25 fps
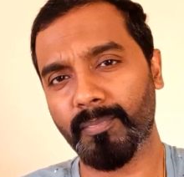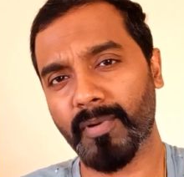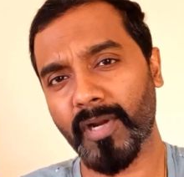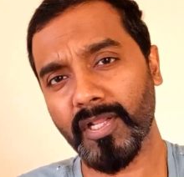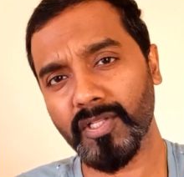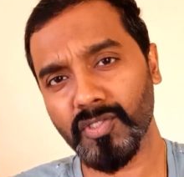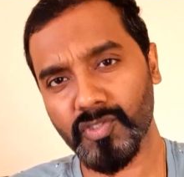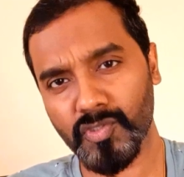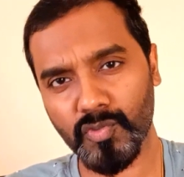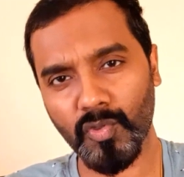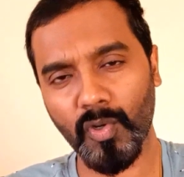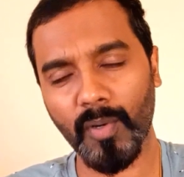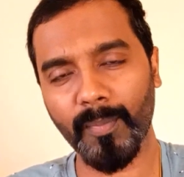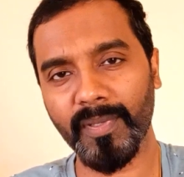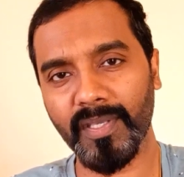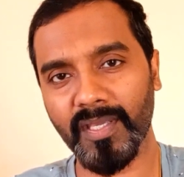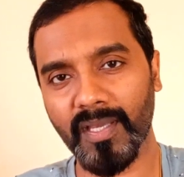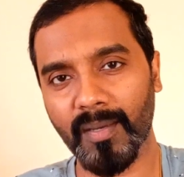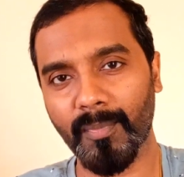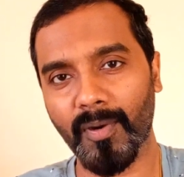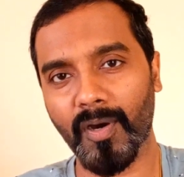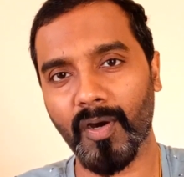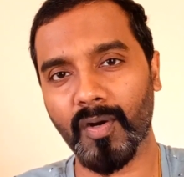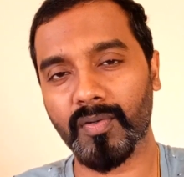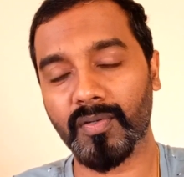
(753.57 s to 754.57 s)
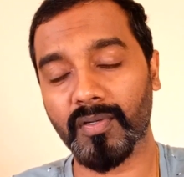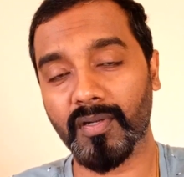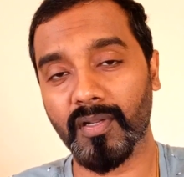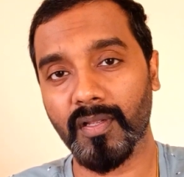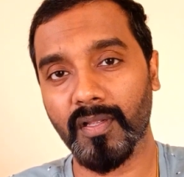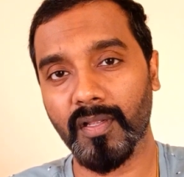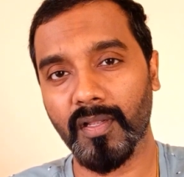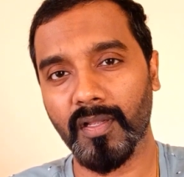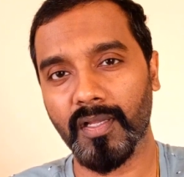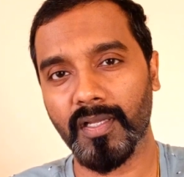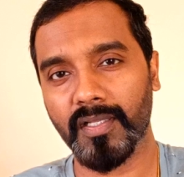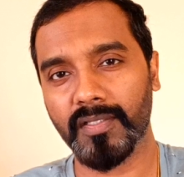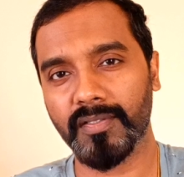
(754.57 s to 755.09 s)
brainstorming about
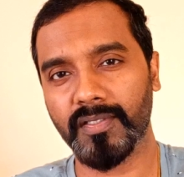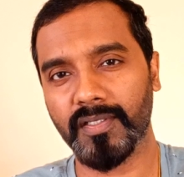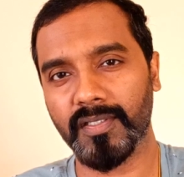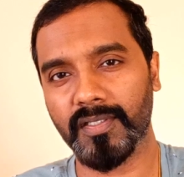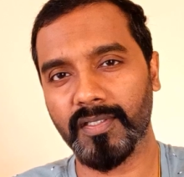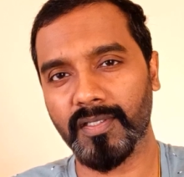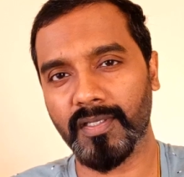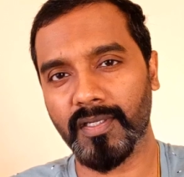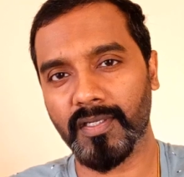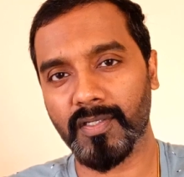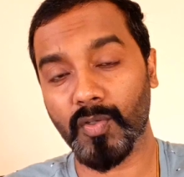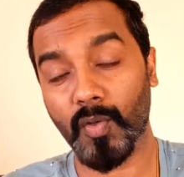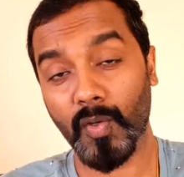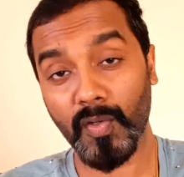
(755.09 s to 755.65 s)
the